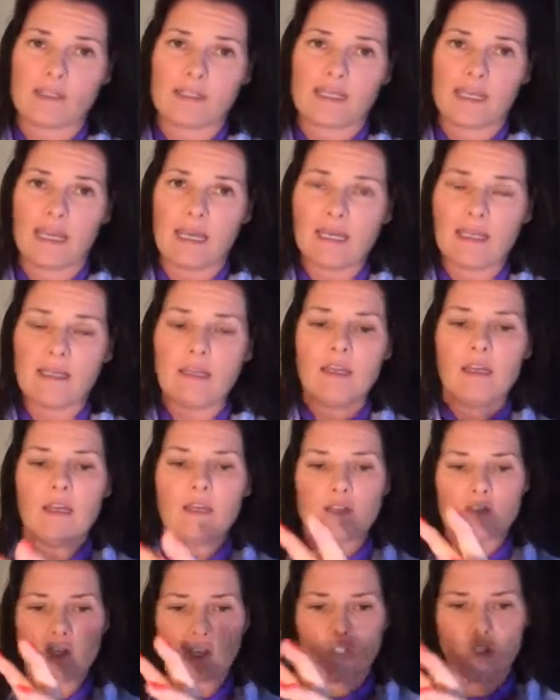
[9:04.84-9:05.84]
its head.
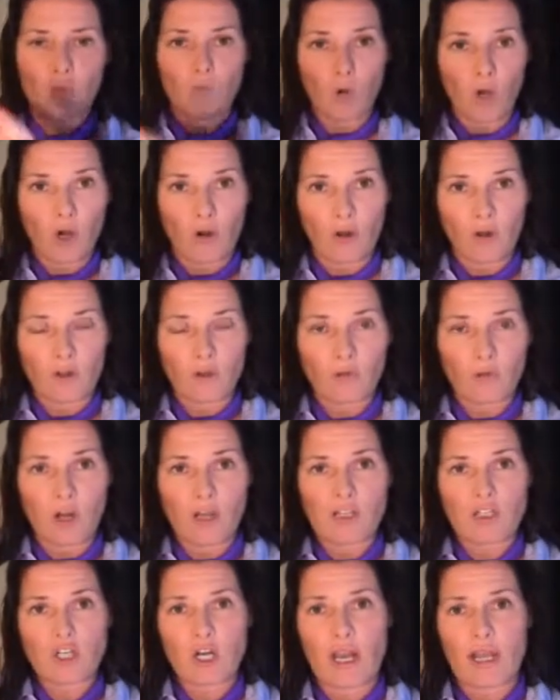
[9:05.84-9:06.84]
So you were on the
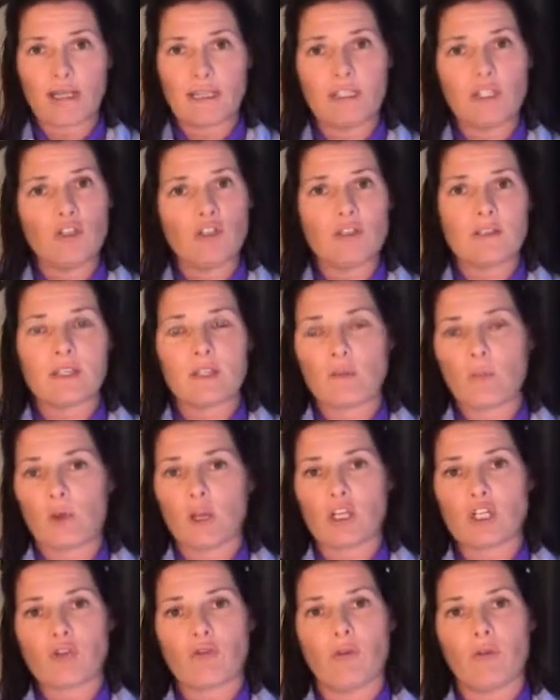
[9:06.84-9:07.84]
right track in using
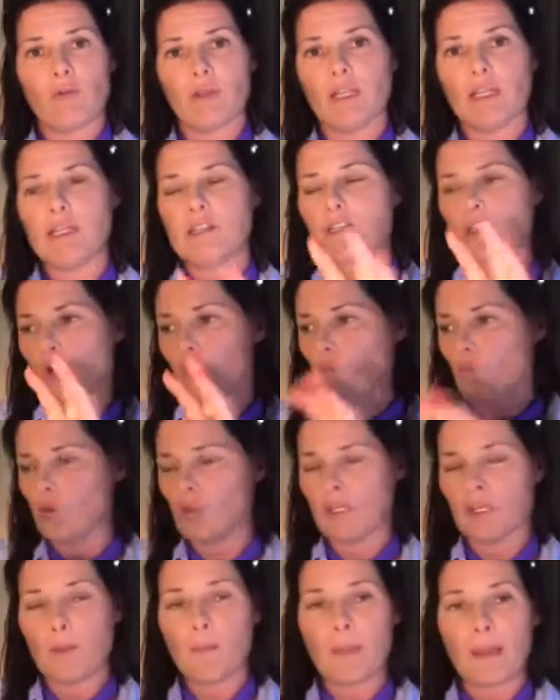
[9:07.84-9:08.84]
pressure and release. I
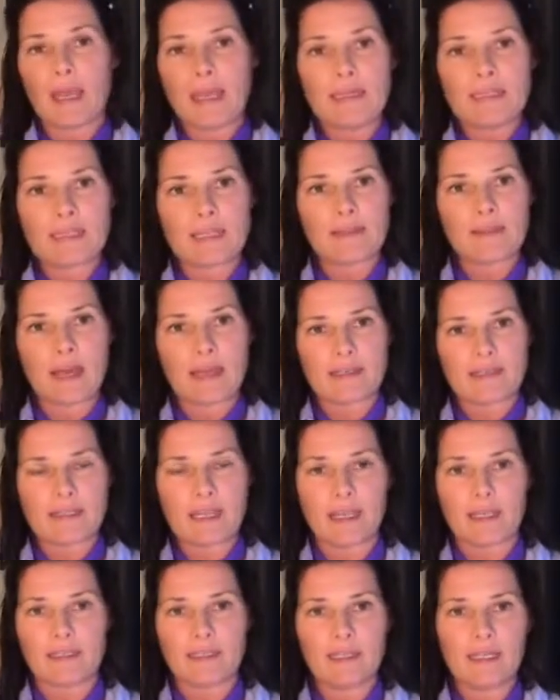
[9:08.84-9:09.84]
wouldn't abandon that
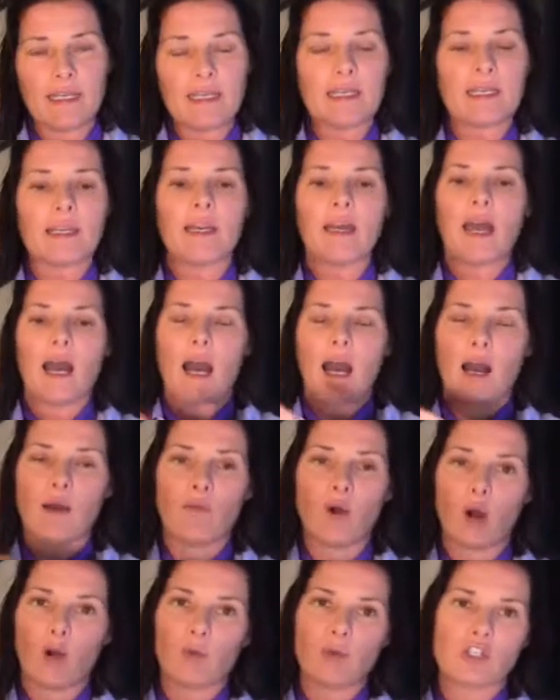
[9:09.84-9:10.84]
technique. Um,
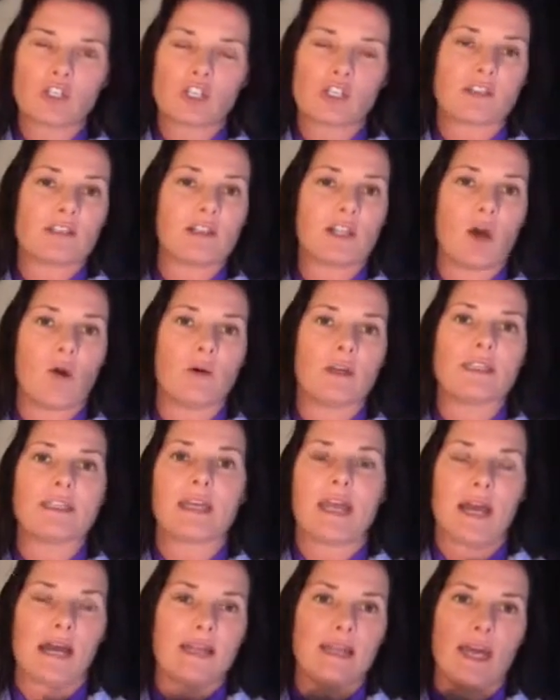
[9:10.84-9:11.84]
I would just slow it
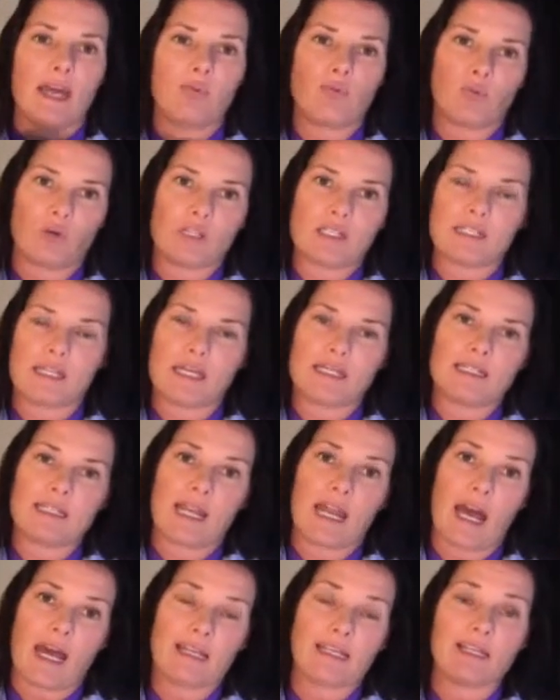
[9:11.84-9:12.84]
down and present it
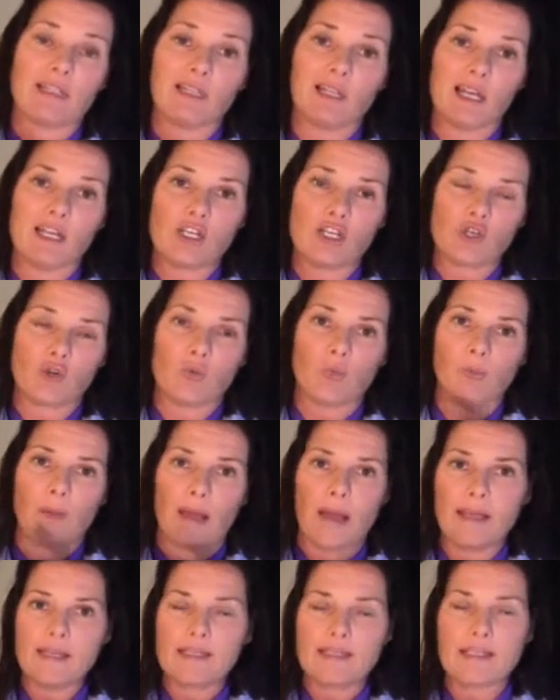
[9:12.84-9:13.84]
at a glacial
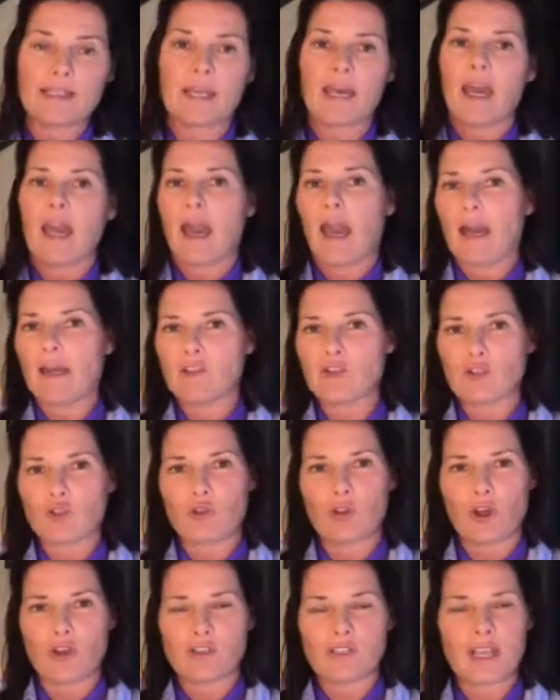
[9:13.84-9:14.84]
pace and do
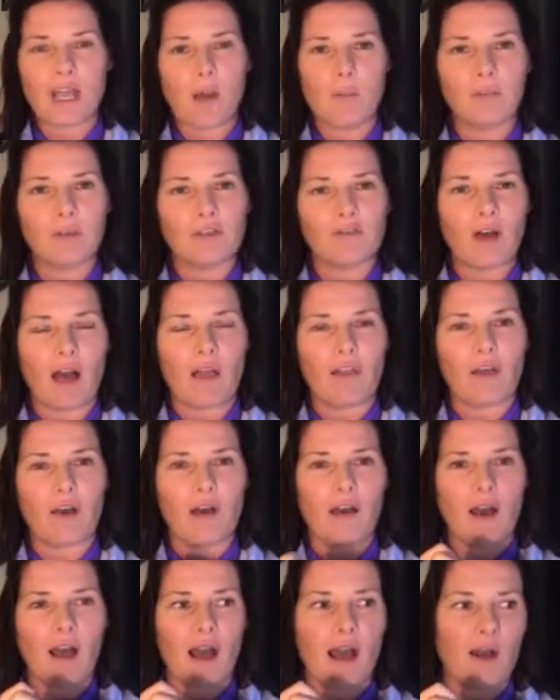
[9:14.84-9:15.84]
those couple of
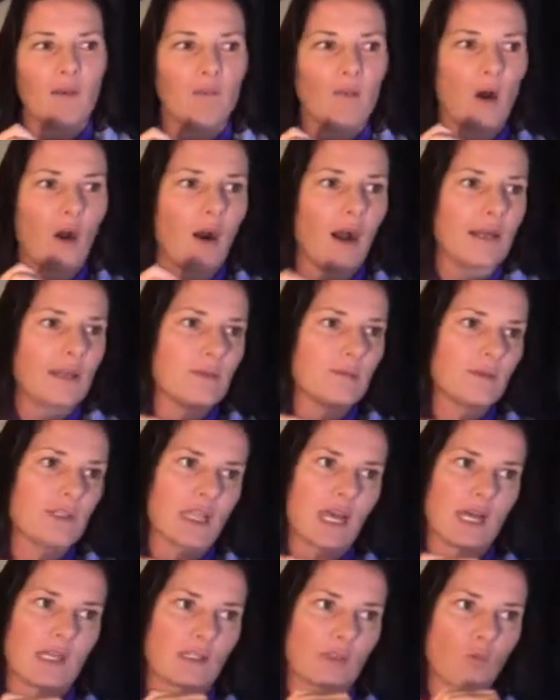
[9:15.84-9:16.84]
other um, items
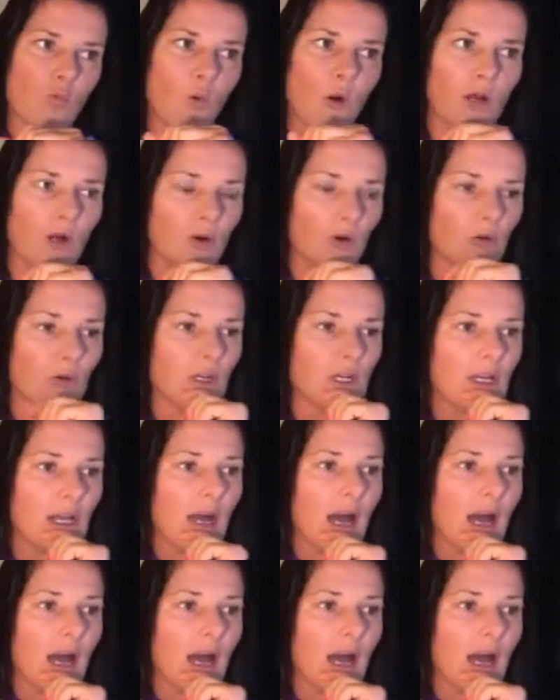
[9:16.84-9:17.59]
as well.